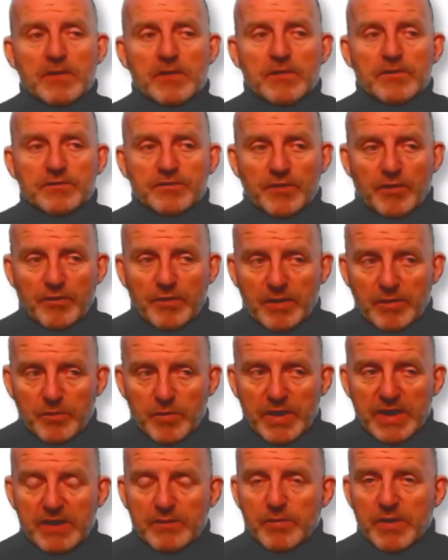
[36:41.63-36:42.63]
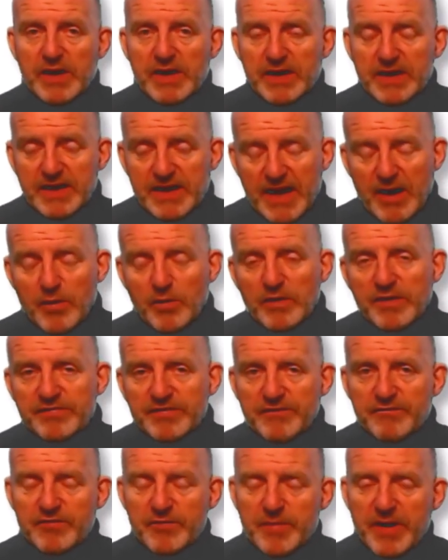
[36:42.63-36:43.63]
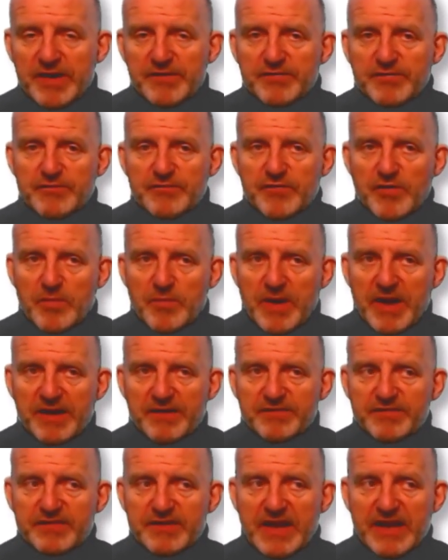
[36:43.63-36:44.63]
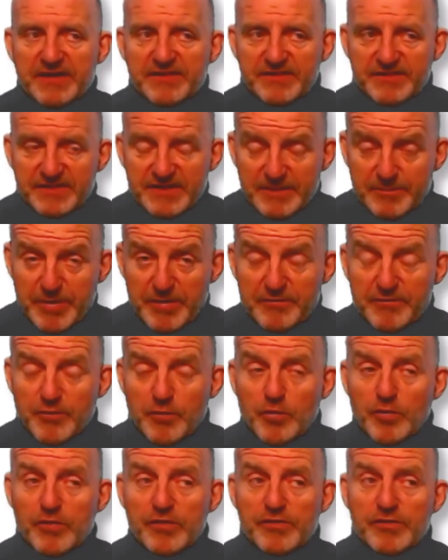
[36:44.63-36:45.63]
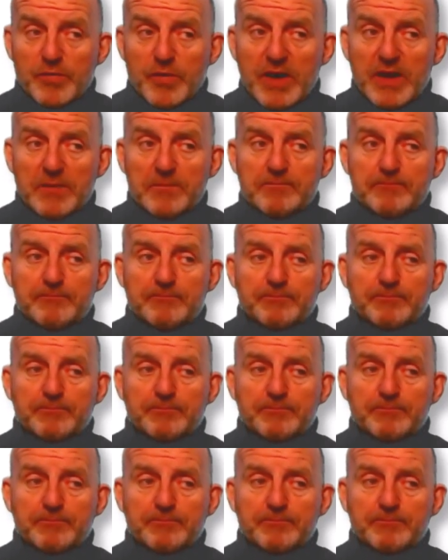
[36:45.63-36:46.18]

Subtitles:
Sorry, we get all this information from Exhibit 4 as well.